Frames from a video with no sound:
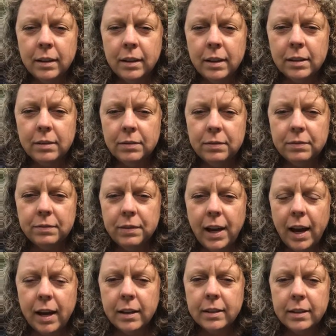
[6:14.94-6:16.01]
He's
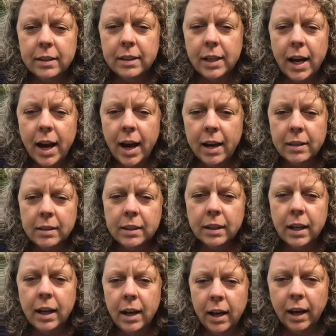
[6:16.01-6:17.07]

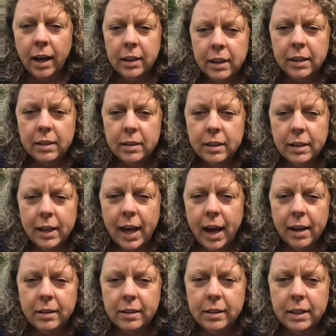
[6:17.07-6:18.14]
fantastic. And these
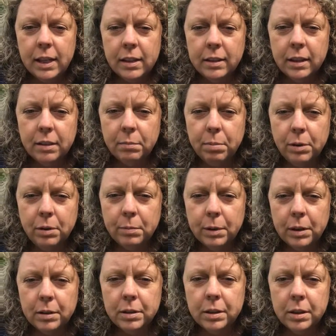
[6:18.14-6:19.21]
last season
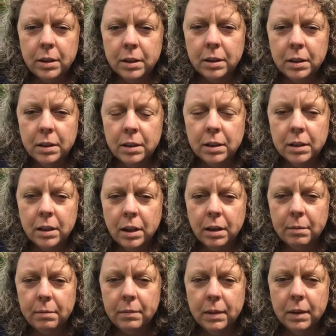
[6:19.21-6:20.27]
bloomers,
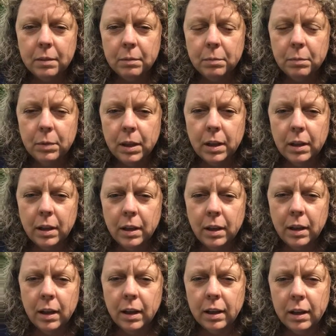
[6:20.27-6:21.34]

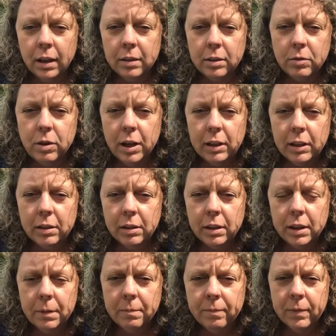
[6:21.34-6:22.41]
I guess quite
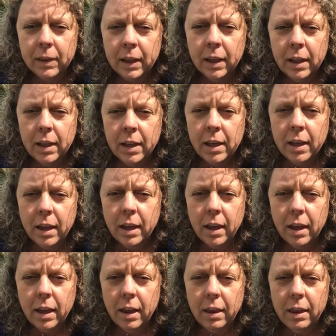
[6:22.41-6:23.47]
literally,
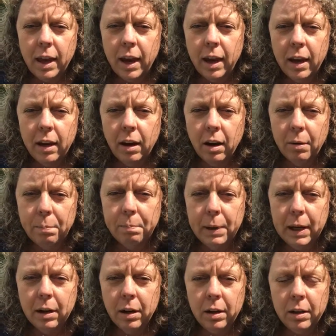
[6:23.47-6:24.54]
they are
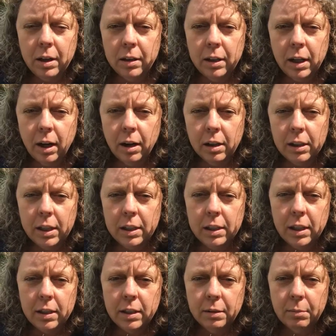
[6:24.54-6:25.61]
bigger than the early
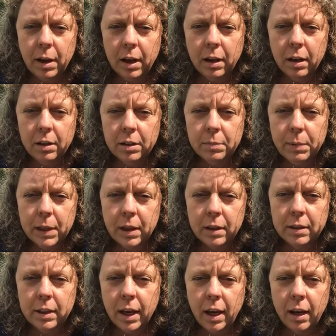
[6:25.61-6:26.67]
season monarchs
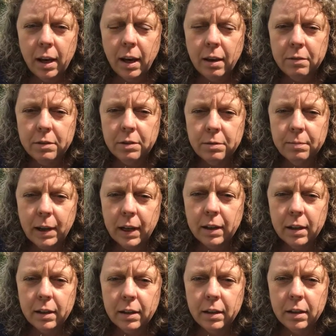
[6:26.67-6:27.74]
because they have to
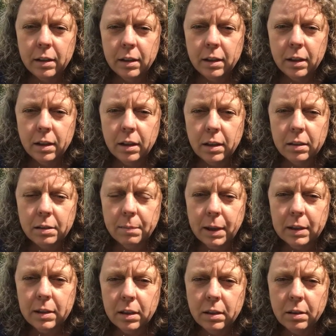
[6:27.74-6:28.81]
make it to
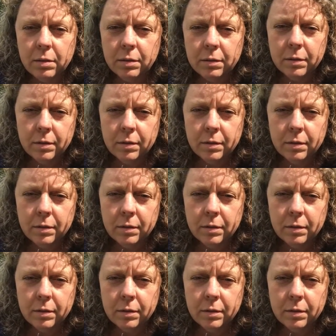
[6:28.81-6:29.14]
Mexico.